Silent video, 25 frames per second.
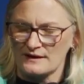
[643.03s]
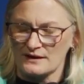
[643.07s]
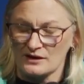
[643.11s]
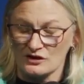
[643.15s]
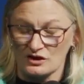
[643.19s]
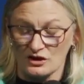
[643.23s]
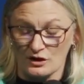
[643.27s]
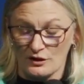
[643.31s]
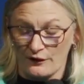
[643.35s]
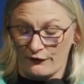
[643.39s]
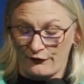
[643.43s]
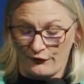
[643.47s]
And
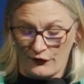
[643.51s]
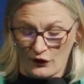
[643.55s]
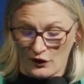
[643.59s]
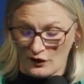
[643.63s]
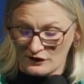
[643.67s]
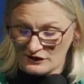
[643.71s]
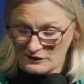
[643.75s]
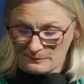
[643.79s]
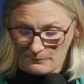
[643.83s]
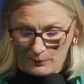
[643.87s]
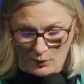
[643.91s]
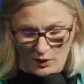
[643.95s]
so, the
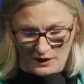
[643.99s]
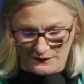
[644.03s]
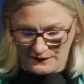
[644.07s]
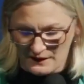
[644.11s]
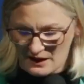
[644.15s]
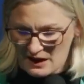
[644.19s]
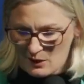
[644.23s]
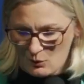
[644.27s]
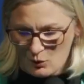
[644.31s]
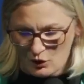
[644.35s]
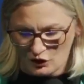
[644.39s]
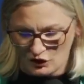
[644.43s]
first point that
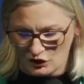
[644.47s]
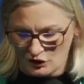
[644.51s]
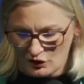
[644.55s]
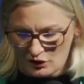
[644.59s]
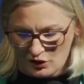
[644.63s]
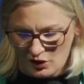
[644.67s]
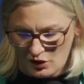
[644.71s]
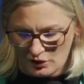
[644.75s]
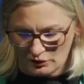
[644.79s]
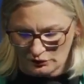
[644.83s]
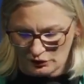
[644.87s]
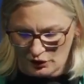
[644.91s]
I want you to
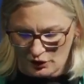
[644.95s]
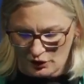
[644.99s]
hold